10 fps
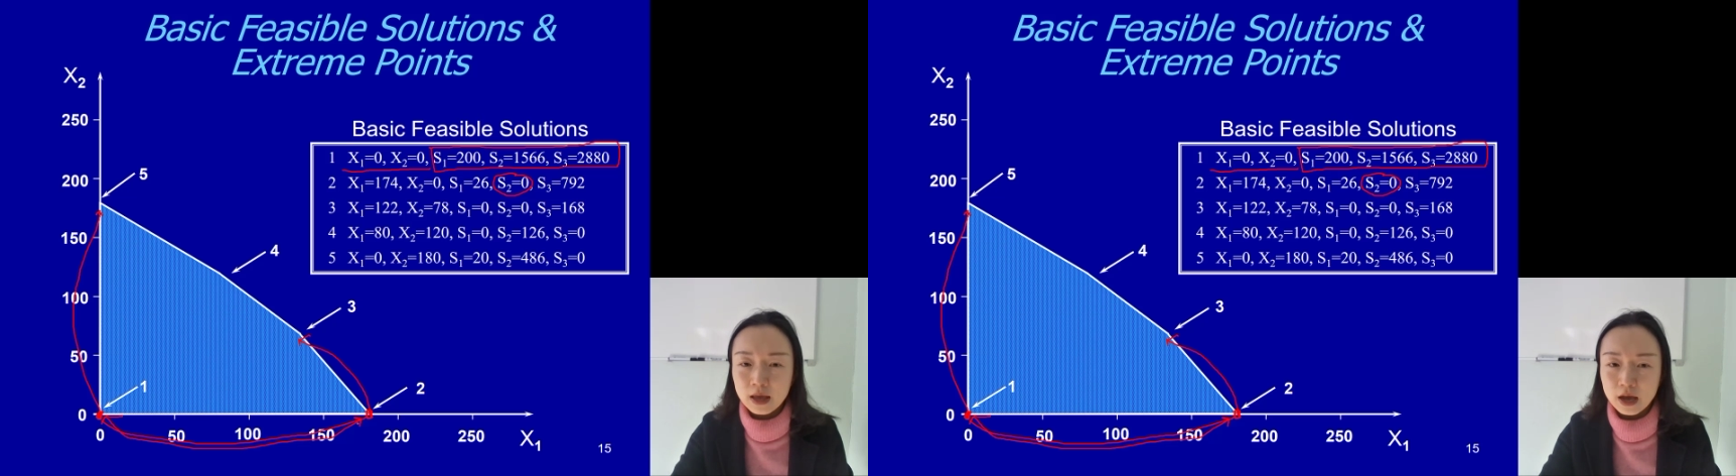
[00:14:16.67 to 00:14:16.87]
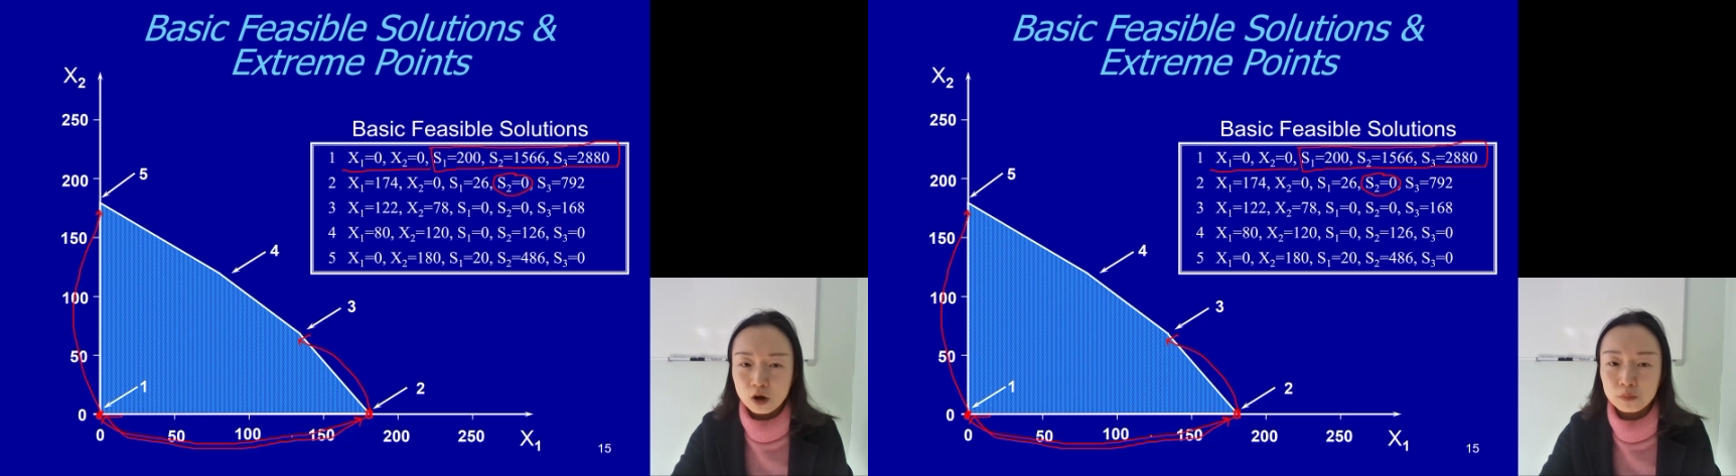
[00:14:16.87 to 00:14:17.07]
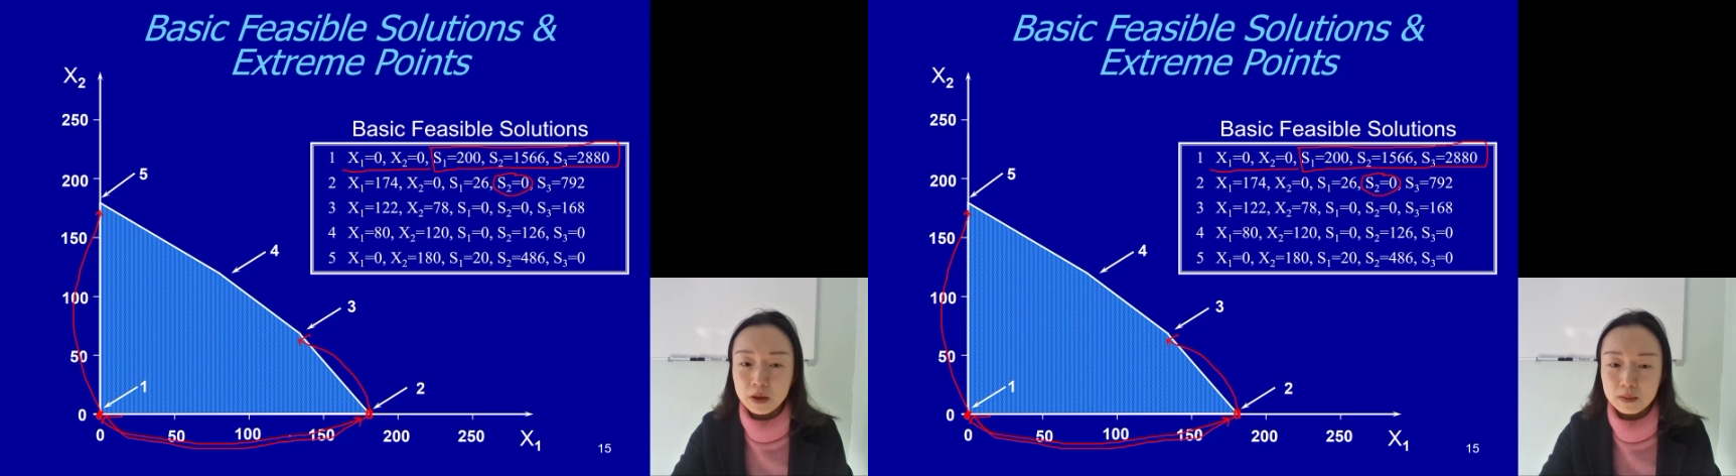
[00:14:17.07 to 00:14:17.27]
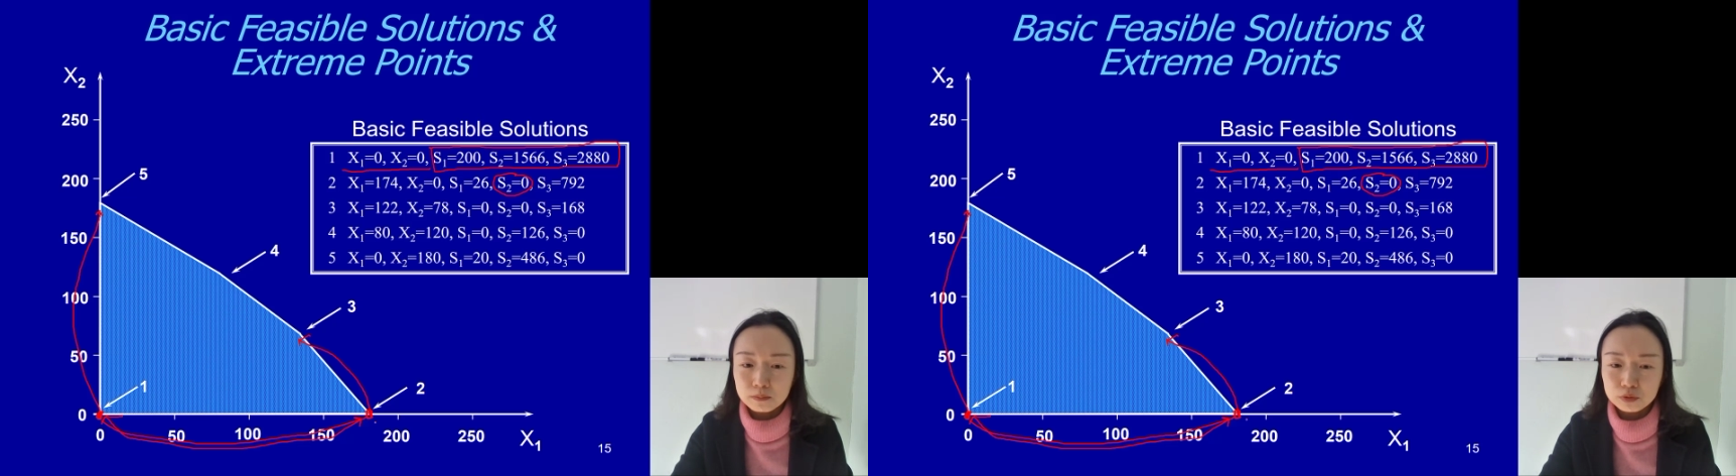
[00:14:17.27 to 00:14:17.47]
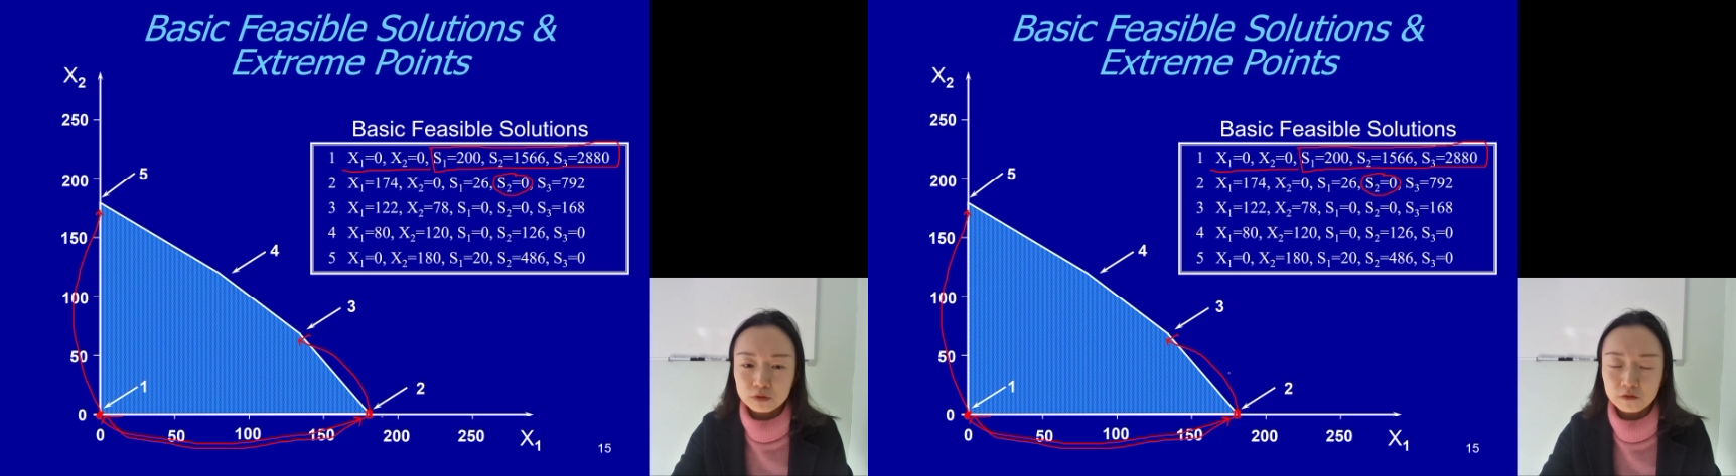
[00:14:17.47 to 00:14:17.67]
help
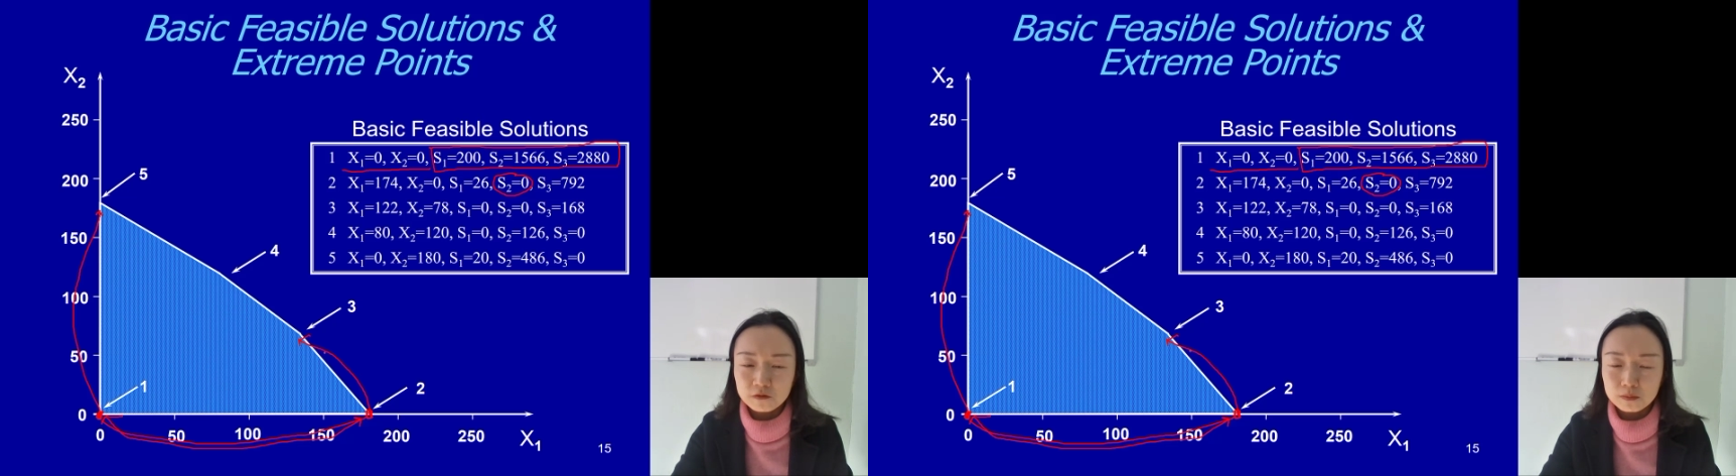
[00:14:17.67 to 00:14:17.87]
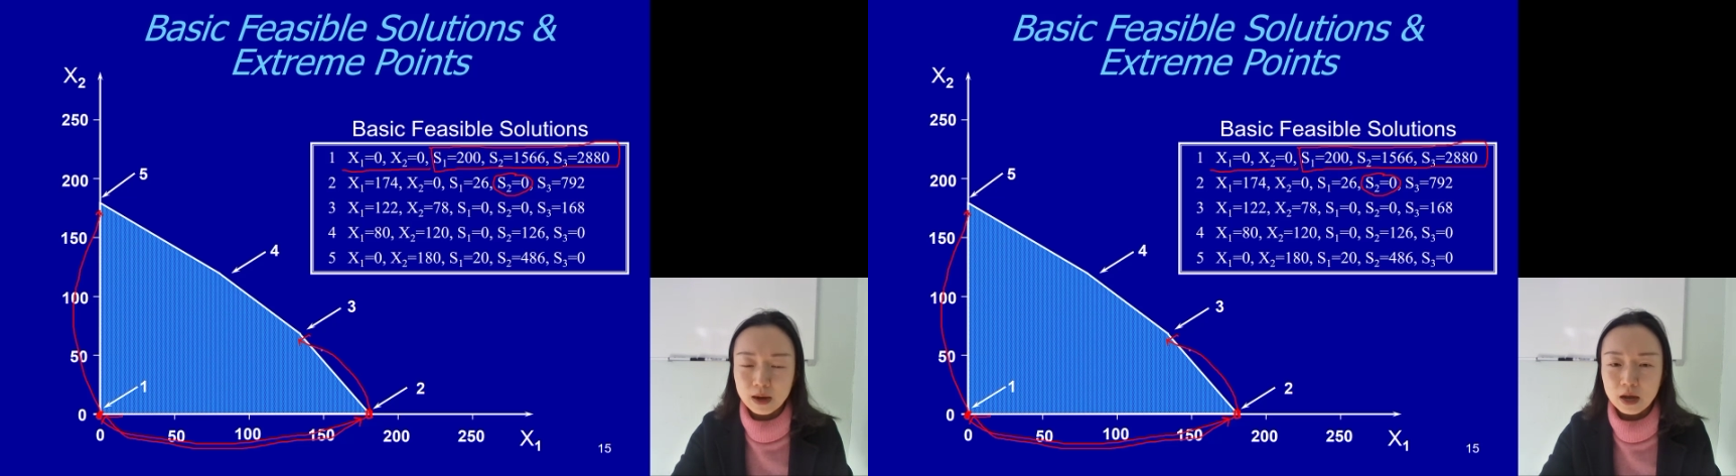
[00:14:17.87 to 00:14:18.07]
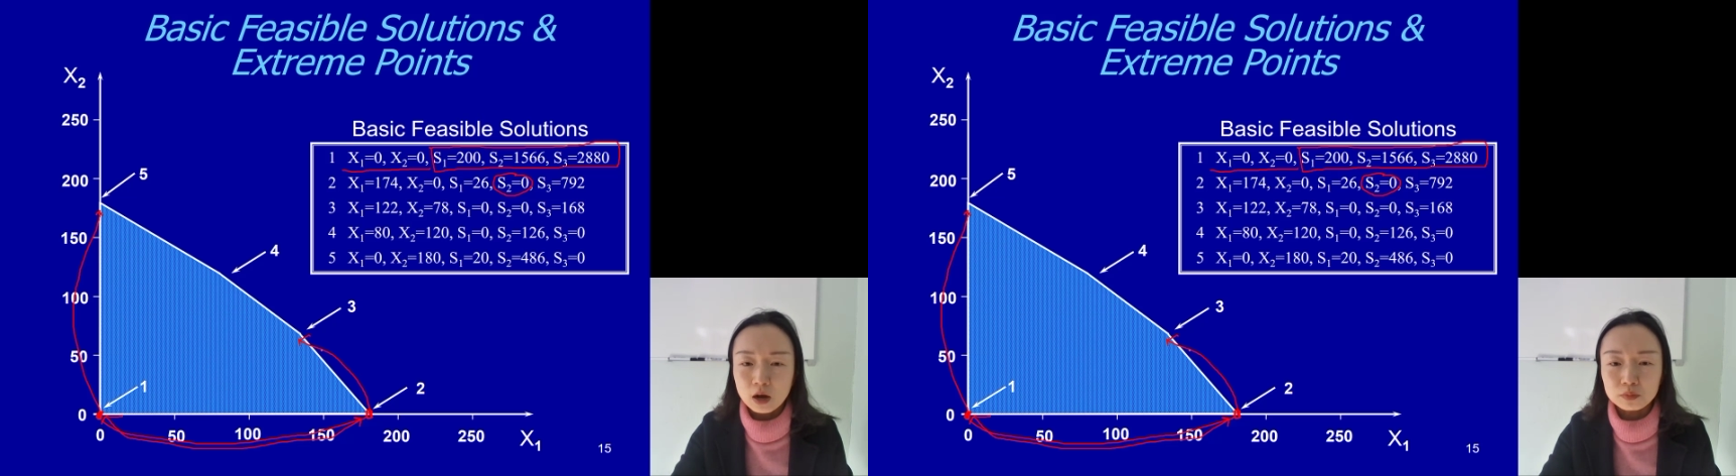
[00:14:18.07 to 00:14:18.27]
improve my